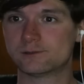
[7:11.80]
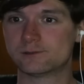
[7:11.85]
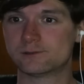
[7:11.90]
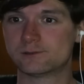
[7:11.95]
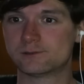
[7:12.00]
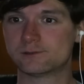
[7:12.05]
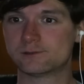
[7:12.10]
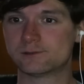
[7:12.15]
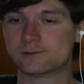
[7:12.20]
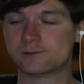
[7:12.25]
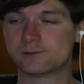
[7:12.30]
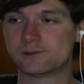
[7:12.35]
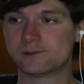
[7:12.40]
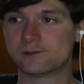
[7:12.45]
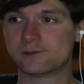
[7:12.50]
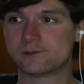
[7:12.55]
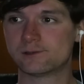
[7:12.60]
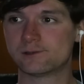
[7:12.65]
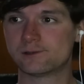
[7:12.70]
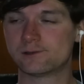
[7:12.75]

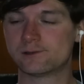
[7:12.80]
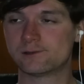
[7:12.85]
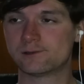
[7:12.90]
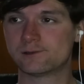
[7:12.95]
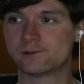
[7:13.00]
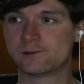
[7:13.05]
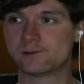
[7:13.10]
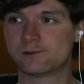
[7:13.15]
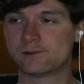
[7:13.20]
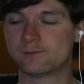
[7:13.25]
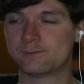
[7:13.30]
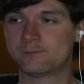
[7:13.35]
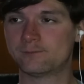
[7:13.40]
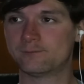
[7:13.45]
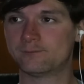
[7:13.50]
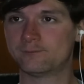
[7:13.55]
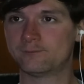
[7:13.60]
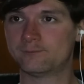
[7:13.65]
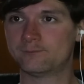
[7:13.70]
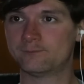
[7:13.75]

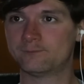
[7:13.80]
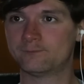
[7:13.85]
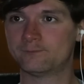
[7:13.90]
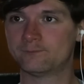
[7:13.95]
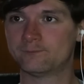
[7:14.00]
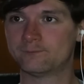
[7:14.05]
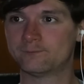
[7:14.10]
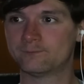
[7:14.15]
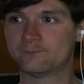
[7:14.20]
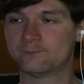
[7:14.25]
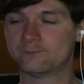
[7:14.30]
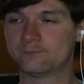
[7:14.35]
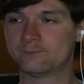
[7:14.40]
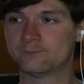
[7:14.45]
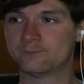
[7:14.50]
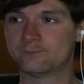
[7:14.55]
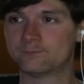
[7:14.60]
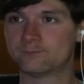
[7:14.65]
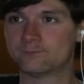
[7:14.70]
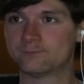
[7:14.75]

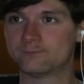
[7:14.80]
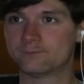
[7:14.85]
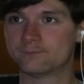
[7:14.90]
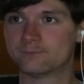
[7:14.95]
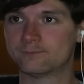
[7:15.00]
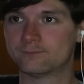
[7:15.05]
This person isn't speaking.